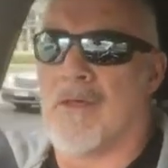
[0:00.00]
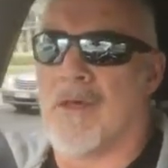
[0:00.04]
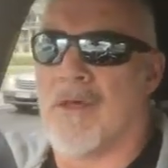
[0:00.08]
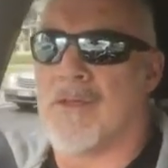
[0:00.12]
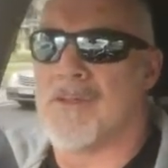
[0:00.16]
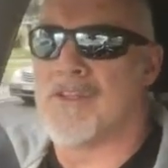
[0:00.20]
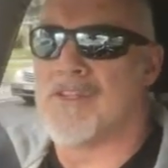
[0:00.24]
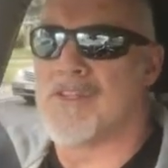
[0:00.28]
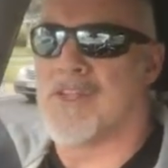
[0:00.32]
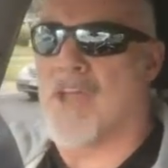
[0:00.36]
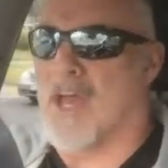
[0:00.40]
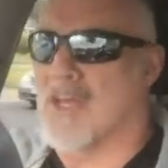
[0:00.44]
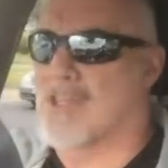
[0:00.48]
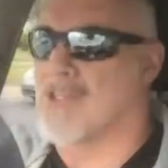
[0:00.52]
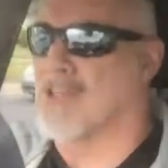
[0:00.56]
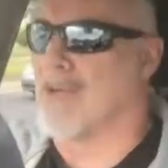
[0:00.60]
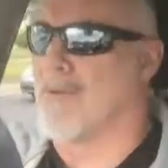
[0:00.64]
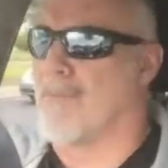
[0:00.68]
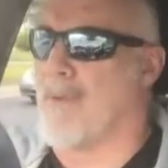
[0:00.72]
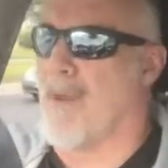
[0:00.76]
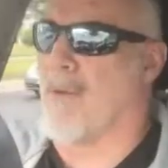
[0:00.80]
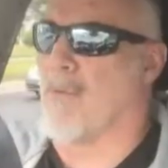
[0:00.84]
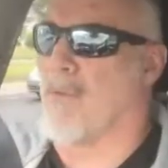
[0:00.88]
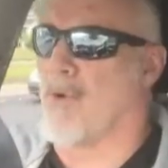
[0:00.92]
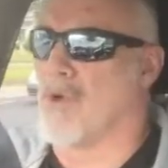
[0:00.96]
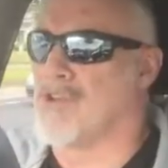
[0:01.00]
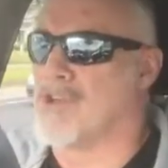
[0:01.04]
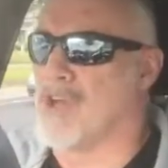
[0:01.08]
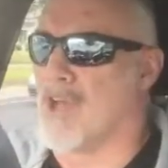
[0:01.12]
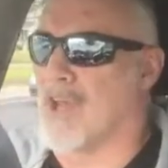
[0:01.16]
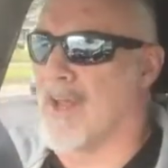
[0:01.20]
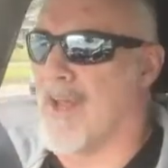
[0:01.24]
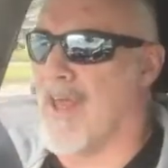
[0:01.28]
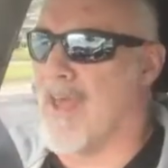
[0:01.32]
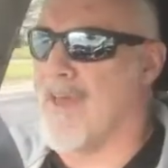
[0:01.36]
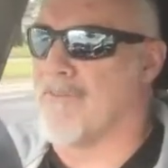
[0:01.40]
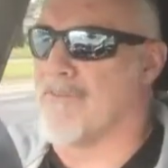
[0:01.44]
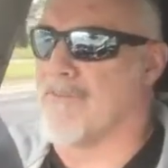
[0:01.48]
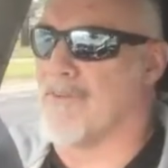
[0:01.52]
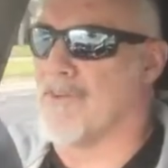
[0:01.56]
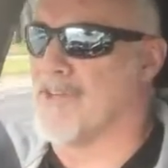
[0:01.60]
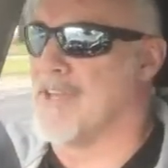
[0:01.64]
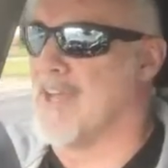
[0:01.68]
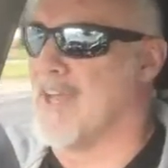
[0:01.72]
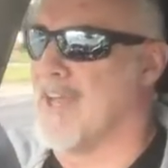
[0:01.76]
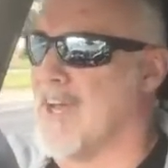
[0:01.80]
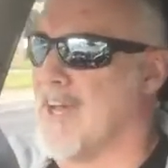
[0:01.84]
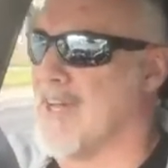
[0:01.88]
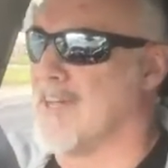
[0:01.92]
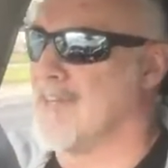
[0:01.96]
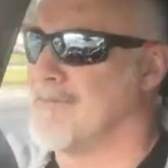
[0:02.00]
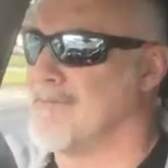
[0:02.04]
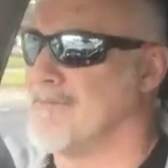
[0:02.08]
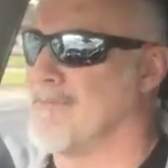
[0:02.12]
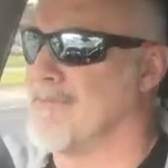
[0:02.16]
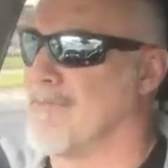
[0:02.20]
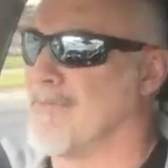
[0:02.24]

discussion about what you're going to have for dinner,